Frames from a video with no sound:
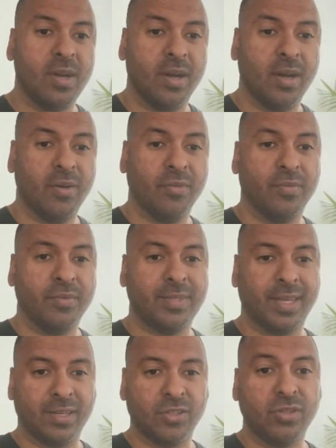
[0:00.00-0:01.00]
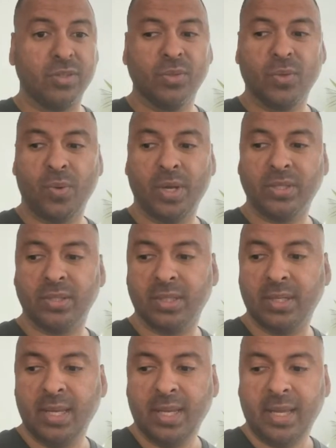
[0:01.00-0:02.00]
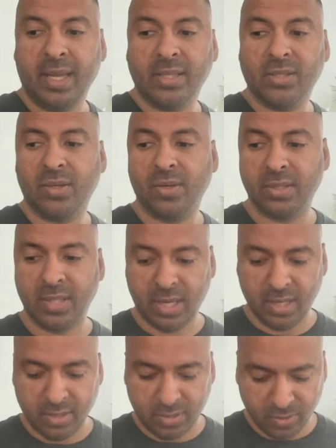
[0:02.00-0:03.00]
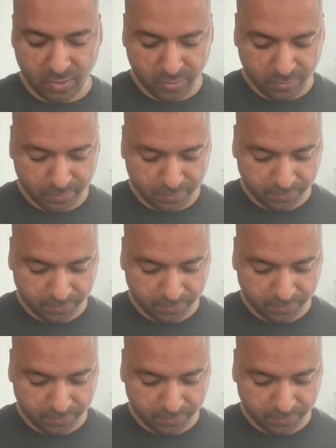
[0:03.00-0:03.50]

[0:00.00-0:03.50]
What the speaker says: of taking a single question and turning that into